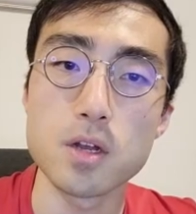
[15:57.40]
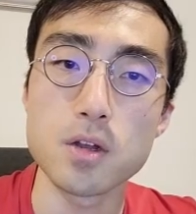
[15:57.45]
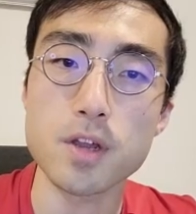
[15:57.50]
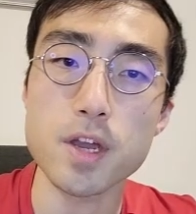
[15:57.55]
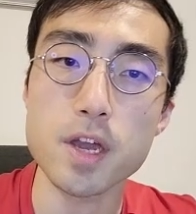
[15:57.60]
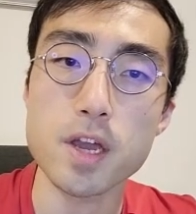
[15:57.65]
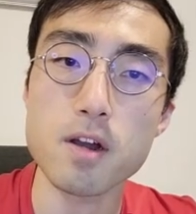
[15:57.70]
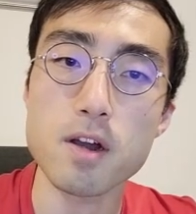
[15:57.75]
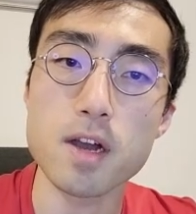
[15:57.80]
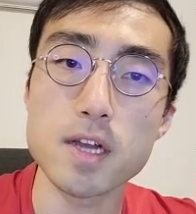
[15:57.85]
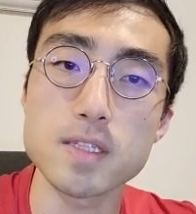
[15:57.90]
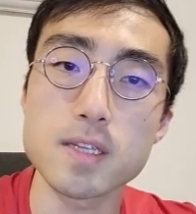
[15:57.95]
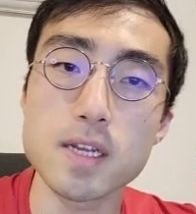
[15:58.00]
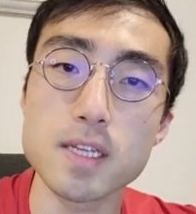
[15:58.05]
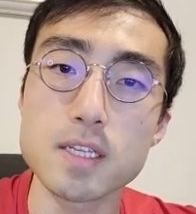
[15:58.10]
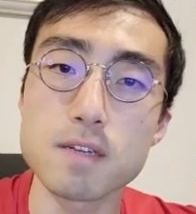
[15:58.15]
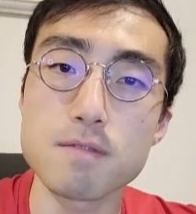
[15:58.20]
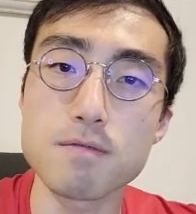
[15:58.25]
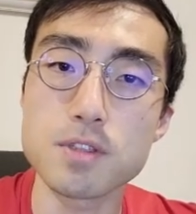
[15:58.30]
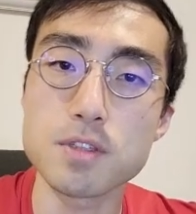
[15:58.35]
Okay guys,
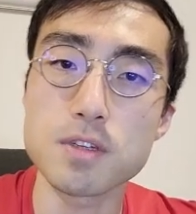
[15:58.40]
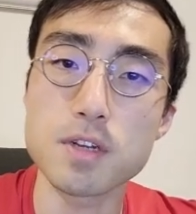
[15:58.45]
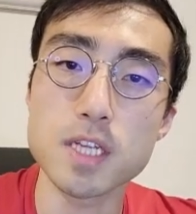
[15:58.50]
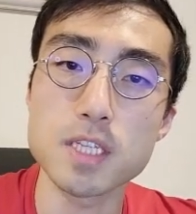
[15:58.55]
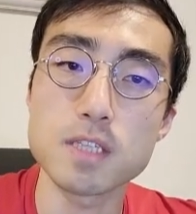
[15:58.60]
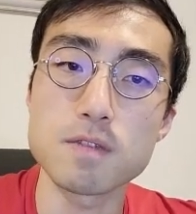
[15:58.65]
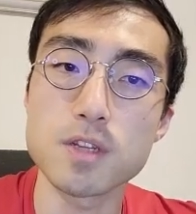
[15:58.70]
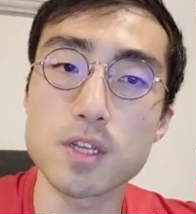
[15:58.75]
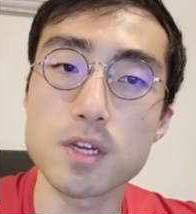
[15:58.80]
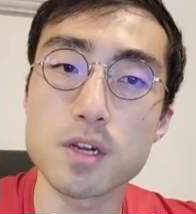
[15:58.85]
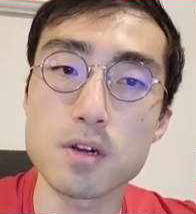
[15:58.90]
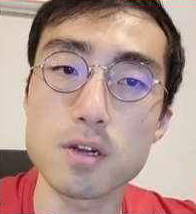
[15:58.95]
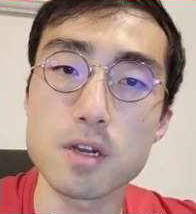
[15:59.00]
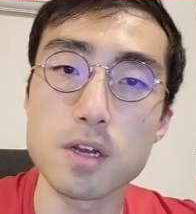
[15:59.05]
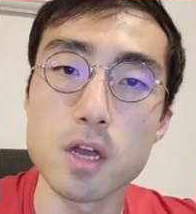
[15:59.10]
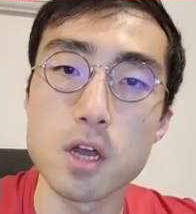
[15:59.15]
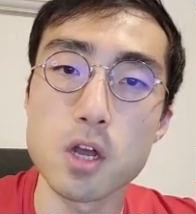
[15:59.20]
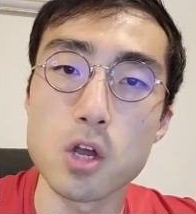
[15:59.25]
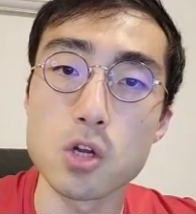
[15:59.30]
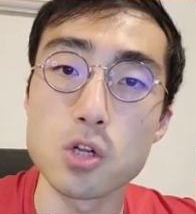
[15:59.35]
that's it for today's video.
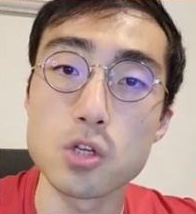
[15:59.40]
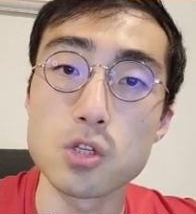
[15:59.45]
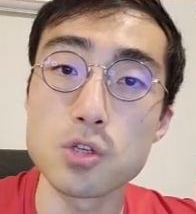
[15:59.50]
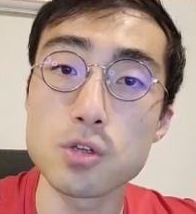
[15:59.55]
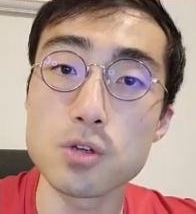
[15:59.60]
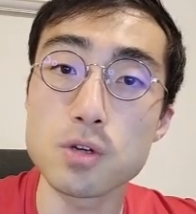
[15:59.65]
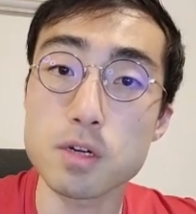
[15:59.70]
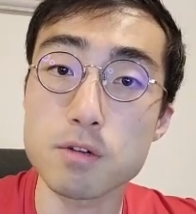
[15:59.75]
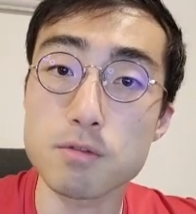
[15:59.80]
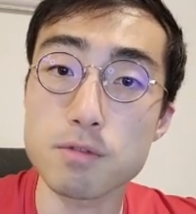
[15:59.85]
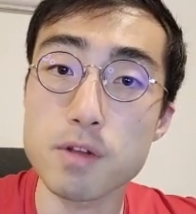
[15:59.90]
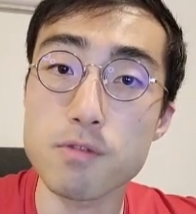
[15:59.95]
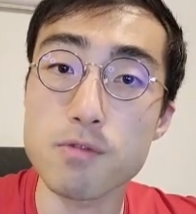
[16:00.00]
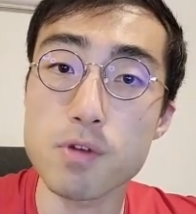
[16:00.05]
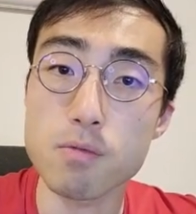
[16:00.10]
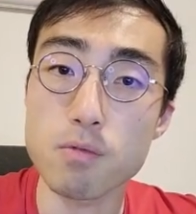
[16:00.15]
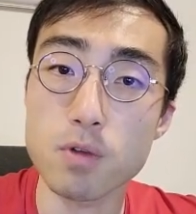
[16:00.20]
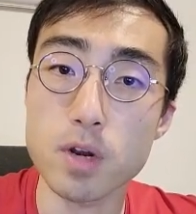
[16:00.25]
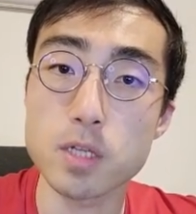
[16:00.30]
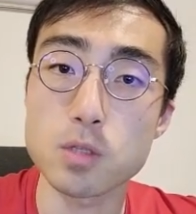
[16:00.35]
Do you agree
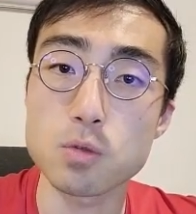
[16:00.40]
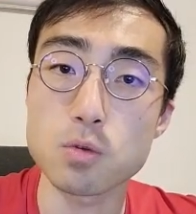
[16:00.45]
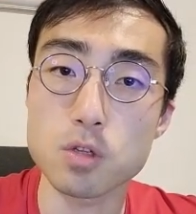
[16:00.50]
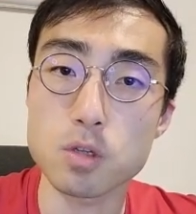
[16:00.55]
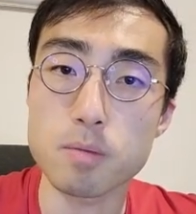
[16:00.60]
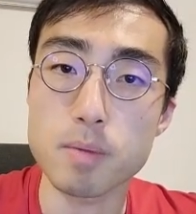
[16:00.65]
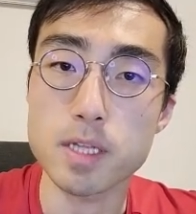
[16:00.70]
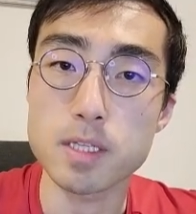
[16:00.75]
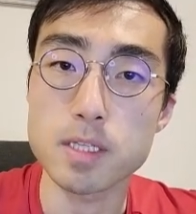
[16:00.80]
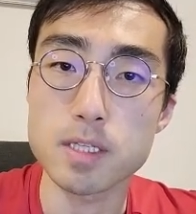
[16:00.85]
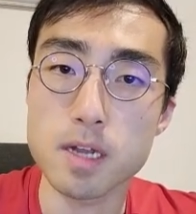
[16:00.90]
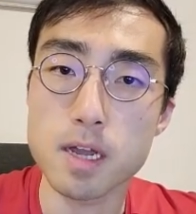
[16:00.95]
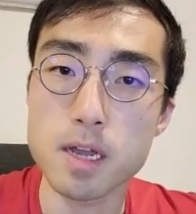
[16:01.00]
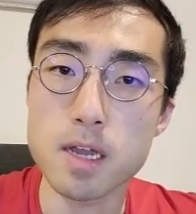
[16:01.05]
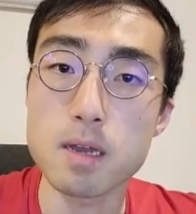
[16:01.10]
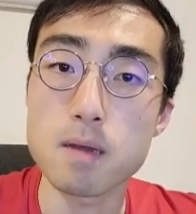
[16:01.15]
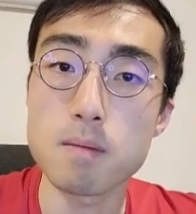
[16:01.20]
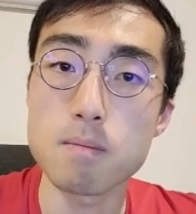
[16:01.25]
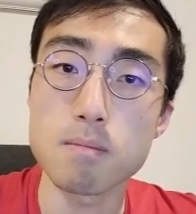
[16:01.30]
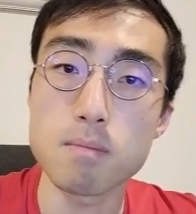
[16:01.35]
with what I talked about
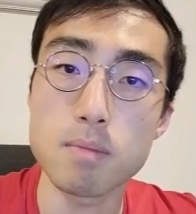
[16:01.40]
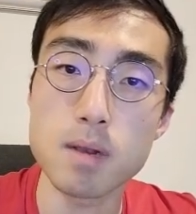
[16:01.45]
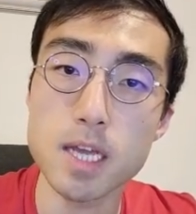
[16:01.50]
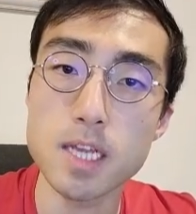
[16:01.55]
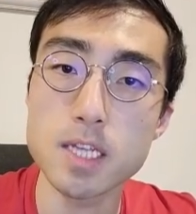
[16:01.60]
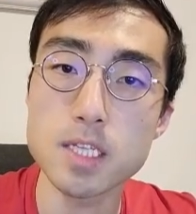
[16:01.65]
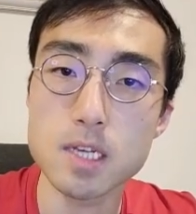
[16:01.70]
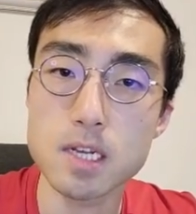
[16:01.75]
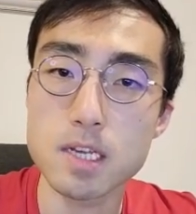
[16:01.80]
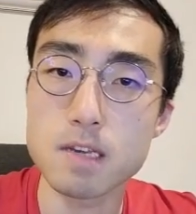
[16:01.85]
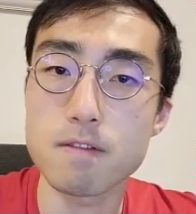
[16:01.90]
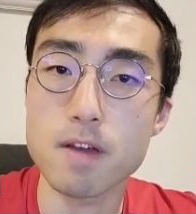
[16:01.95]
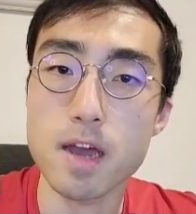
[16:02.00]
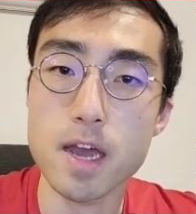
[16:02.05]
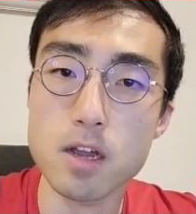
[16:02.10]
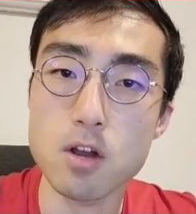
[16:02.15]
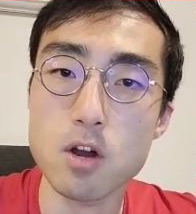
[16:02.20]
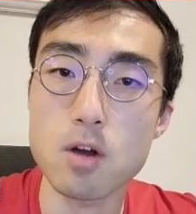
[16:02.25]
today? Please leave a